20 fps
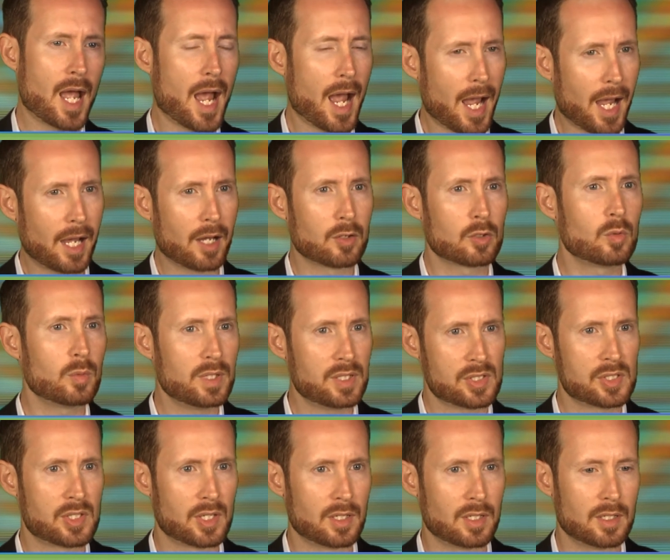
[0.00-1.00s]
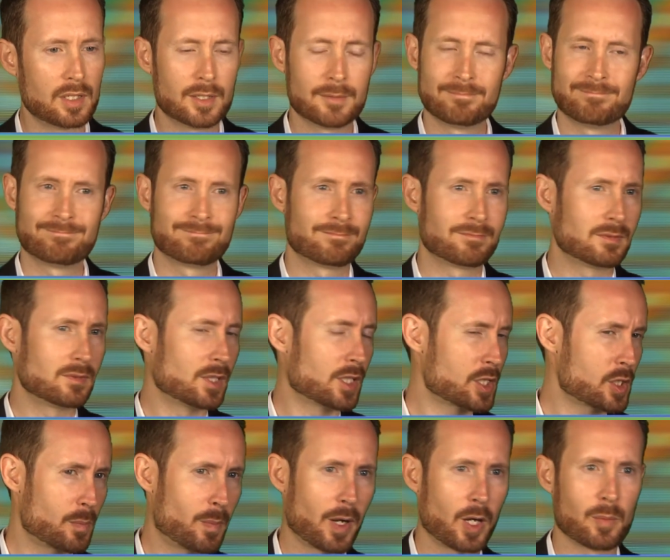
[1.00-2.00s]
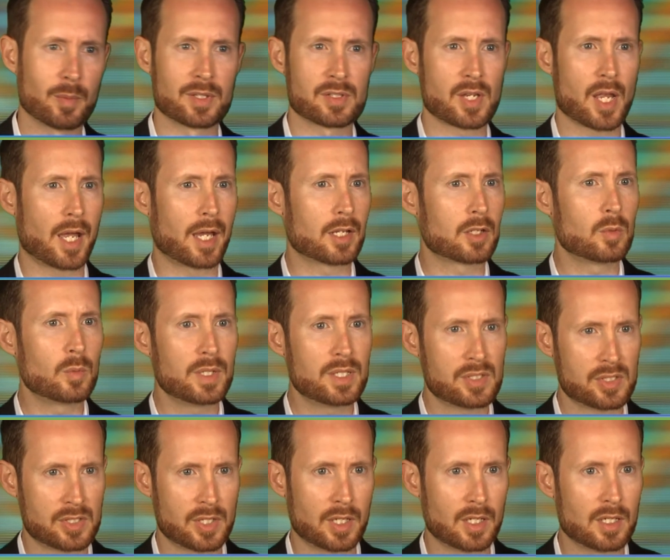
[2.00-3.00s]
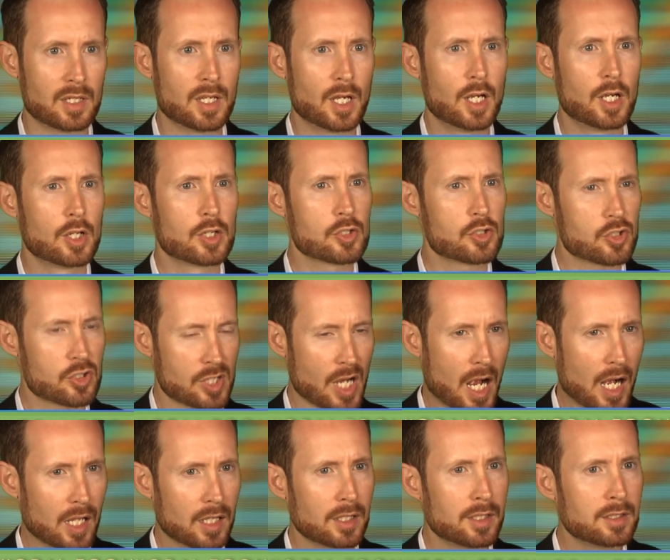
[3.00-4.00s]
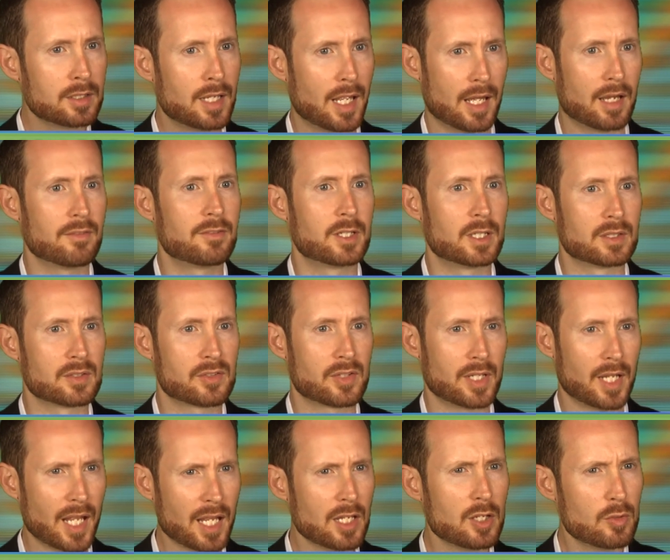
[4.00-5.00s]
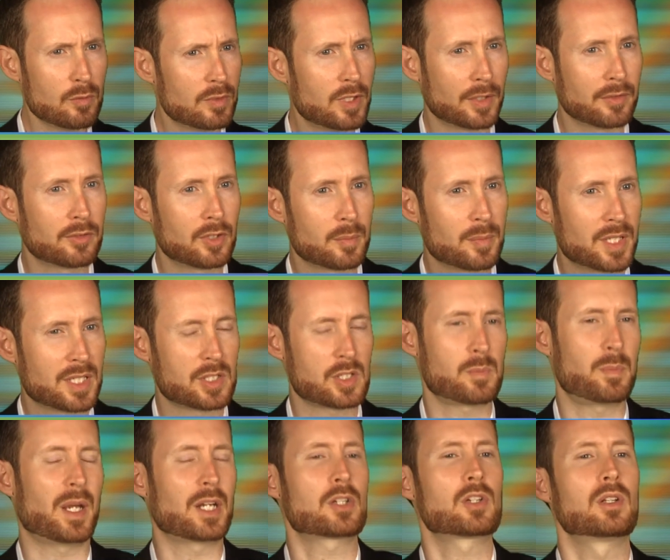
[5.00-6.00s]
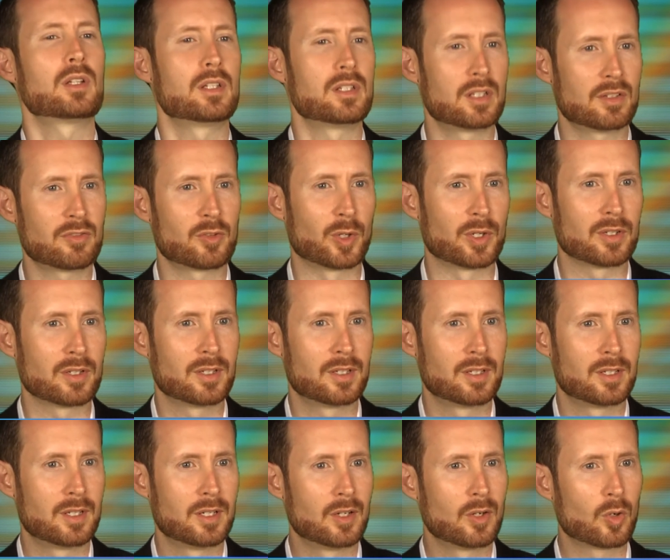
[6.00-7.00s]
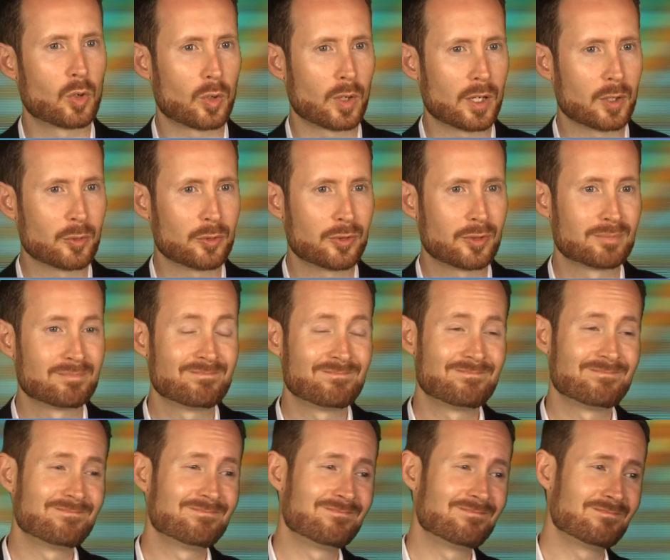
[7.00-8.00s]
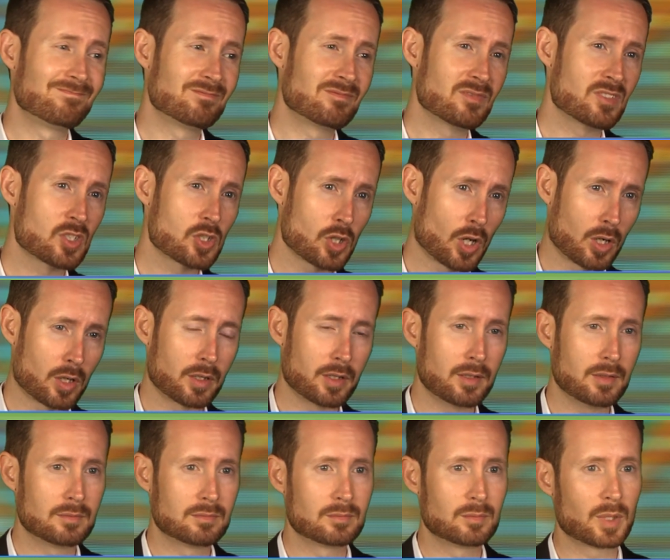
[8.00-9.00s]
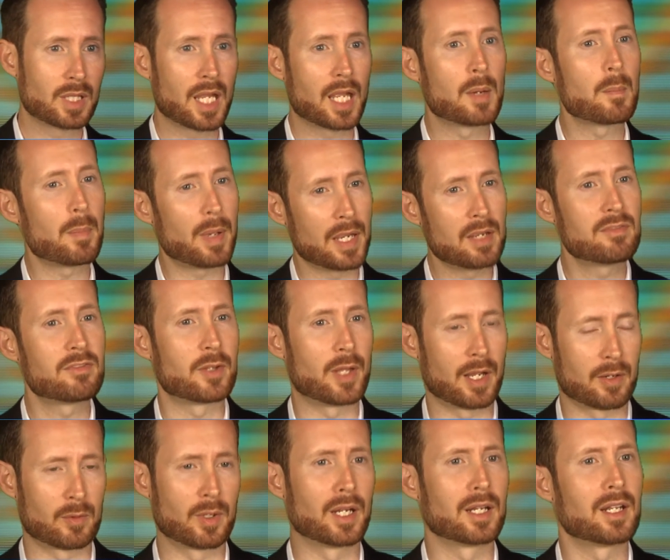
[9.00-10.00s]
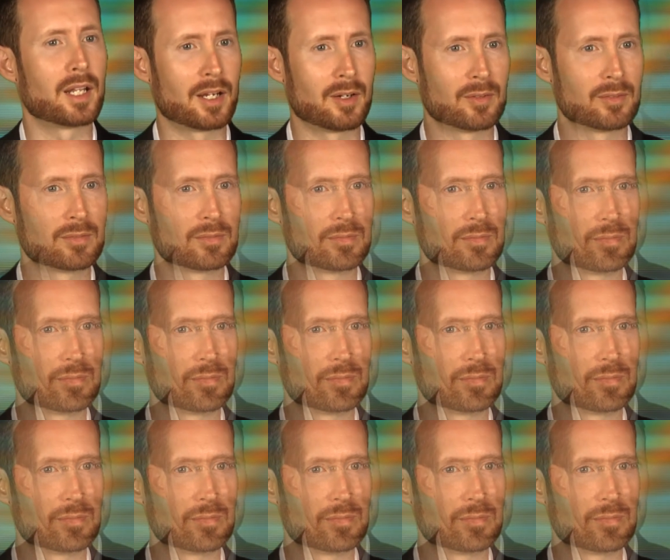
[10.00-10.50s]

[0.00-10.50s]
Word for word: How do we see experiments? How do we see solid evidence that, hey, you've done something special and different? Or else, sorry, we can't pay for that right now.